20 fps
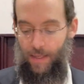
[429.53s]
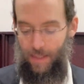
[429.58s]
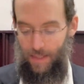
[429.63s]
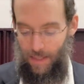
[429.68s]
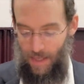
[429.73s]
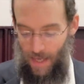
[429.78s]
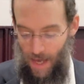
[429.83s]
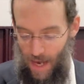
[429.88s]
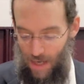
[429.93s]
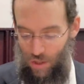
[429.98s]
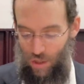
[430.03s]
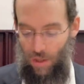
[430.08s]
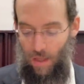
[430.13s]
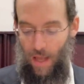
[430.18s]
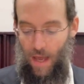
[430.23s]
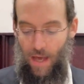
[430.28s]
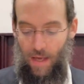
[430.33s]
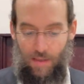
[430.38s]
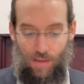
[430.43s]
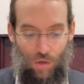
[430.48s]

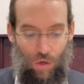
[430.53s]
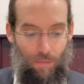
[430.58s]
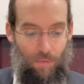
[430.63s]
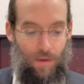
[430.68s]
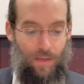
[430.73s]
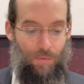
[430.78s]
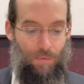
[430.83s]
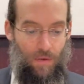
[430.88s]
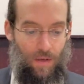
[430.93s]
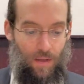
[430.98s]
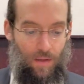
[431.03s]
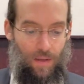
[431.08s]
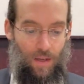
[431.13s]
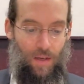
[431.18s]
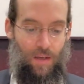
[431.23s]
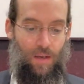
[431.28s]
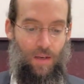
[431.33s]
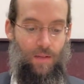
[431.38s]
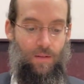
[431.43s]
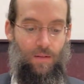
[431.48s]
Yeshlen ksubas bin
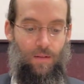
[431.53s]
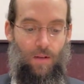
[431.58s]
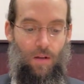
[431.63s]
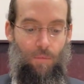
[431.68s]
indichren.